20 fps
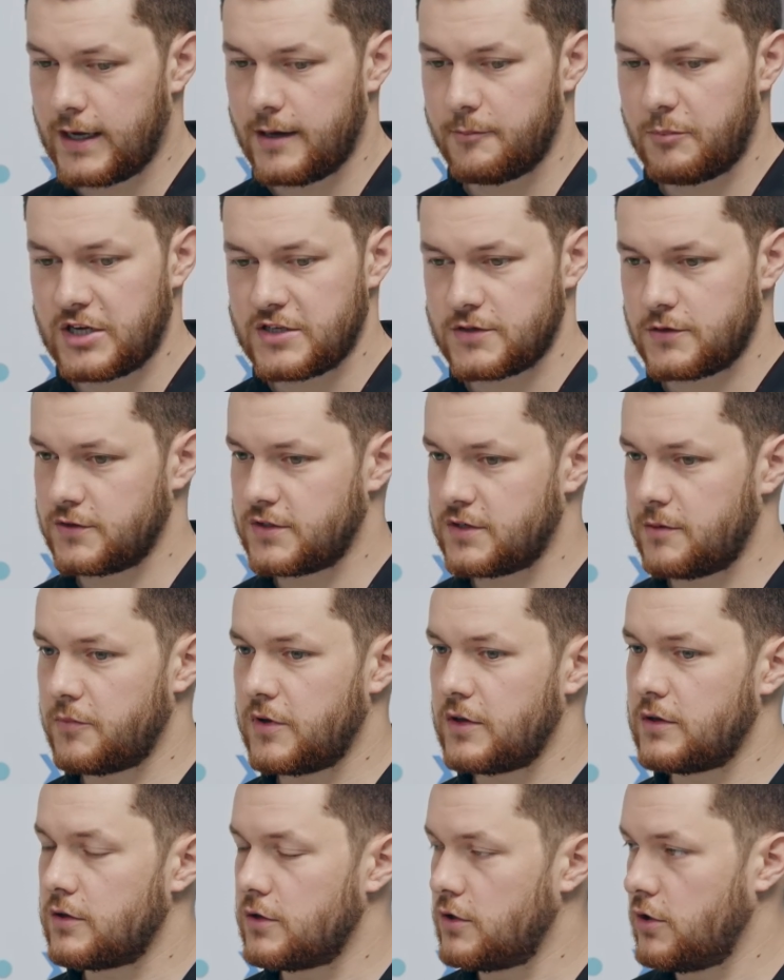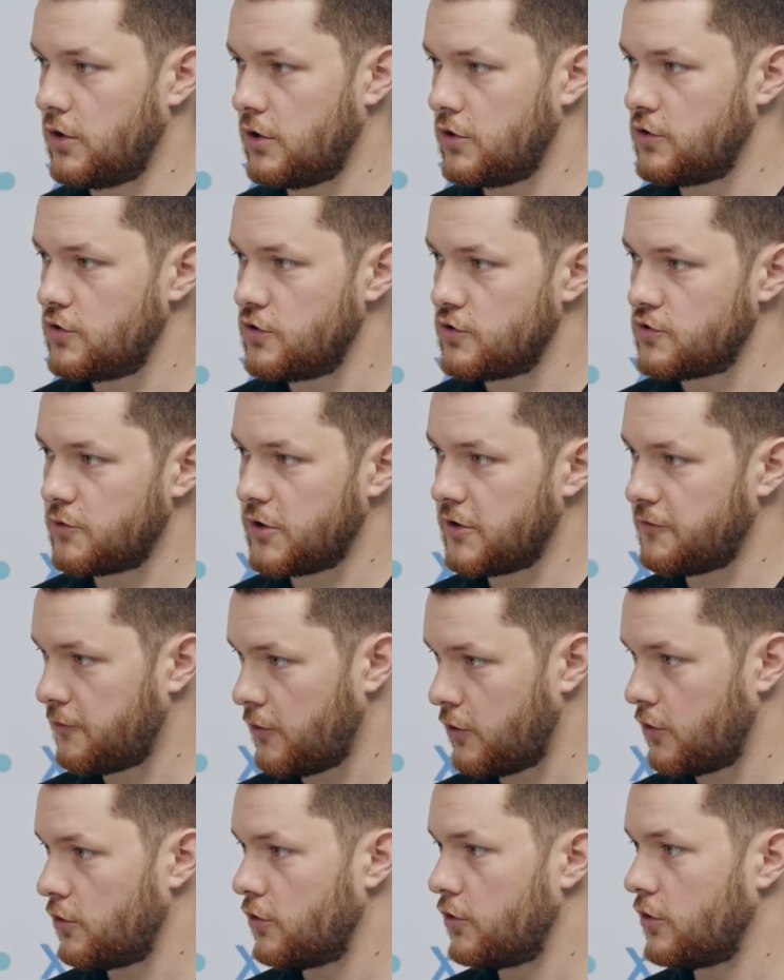based on something that you can use with a
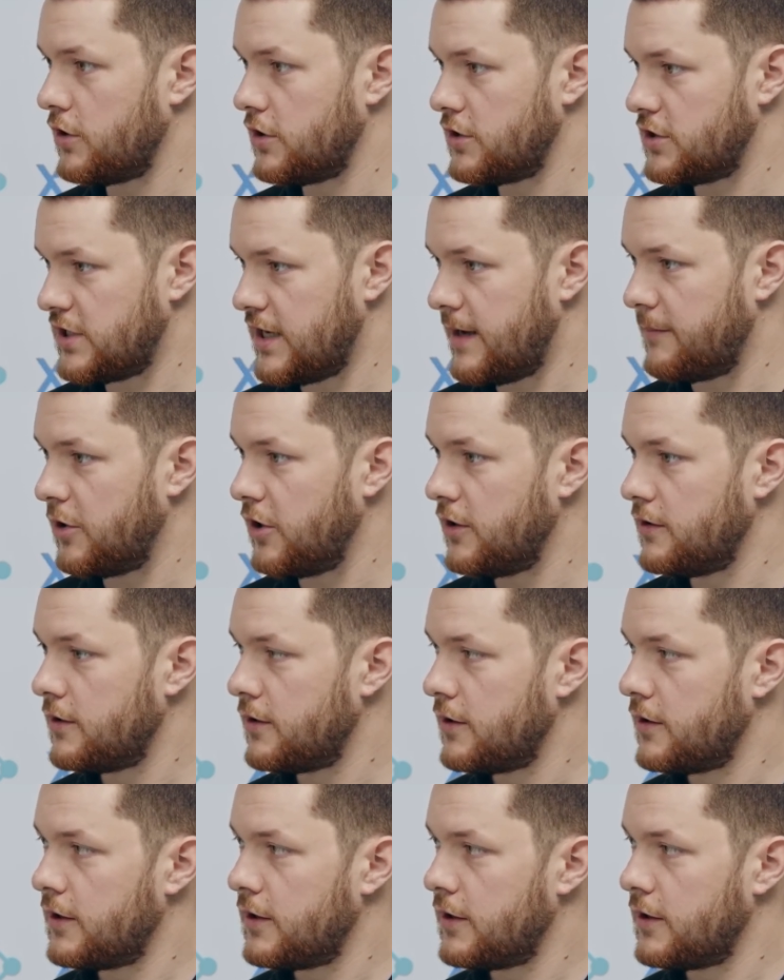phone or a tablet